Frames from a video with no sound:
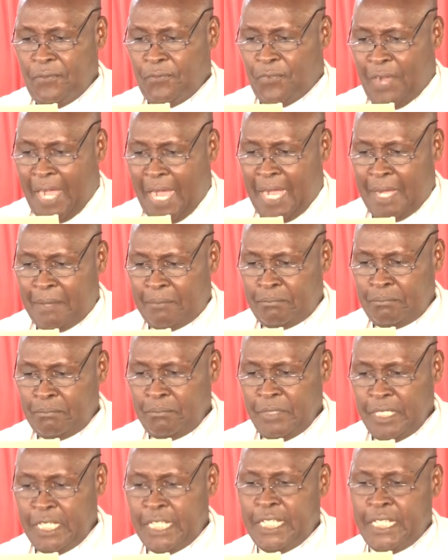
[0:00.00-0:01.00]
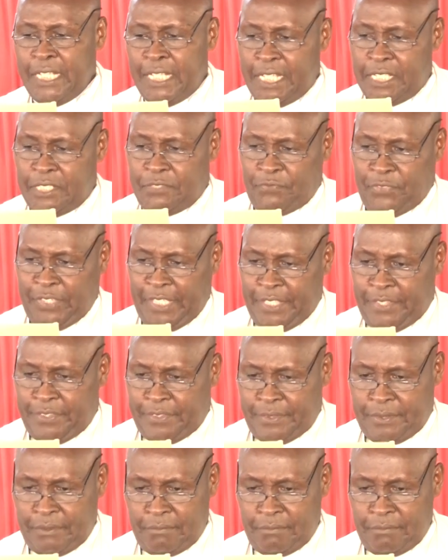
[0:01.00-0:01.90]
firm in his faith.